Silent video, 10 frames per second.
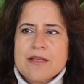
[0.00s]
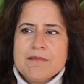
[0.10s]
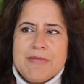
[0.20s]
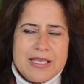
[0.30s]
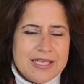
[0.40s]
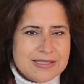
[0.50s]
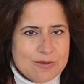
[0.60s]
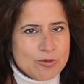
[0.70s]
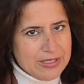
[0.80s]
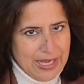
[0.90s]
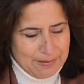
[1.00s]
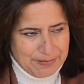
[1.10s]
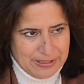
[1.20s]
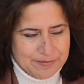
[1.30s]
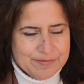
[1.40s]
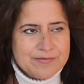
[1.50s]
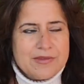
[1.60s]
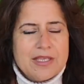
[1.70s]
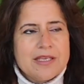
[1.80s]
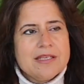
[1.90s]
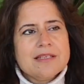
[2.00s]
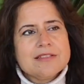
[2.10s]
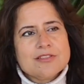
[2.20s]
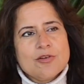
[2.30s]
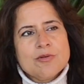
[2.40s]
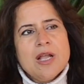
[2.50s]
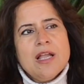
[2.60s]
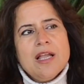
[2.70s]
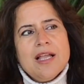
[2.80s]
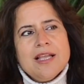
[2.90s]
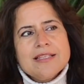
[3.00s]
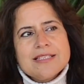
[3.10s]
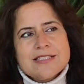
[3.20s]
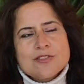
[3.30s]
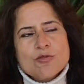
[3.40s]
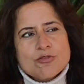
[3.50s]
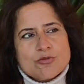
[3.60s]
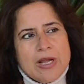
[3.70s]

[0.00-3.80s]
making someone happy. Okay, so this is going to